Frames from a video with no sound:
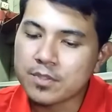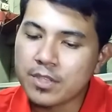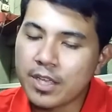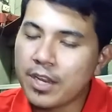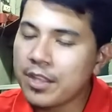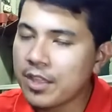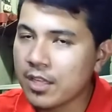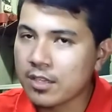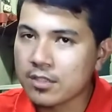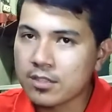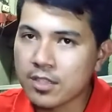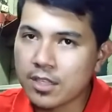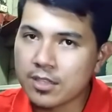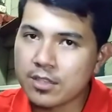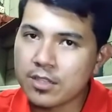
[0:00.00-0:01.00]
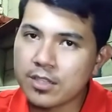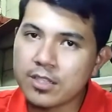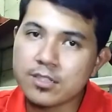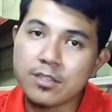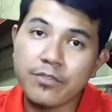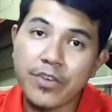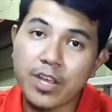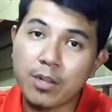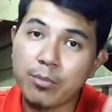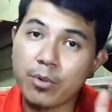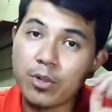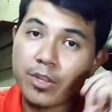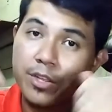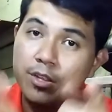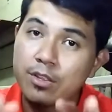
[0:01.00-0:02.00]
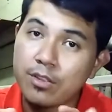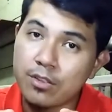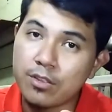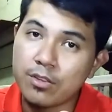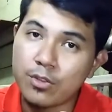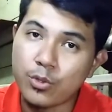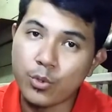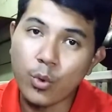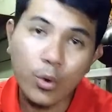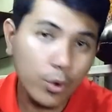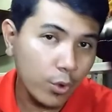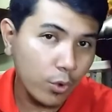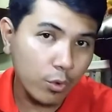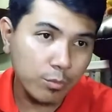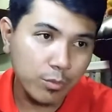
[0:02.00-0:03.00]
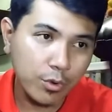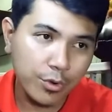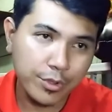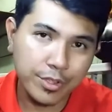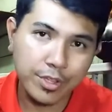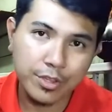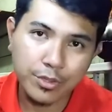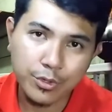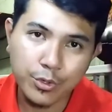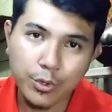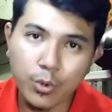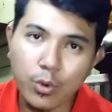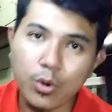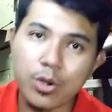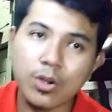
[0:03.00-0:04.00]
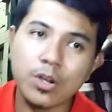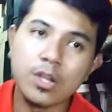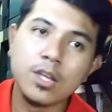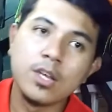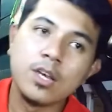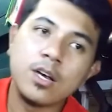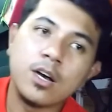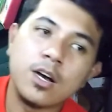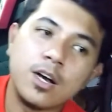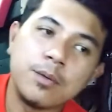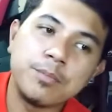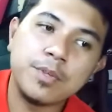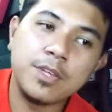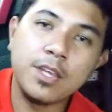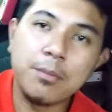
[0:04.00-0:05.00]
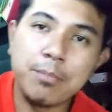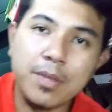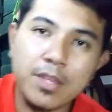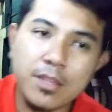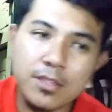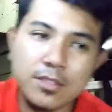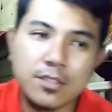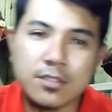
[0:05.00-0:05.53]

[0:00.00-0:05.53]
anything that is available in your home or in your keeping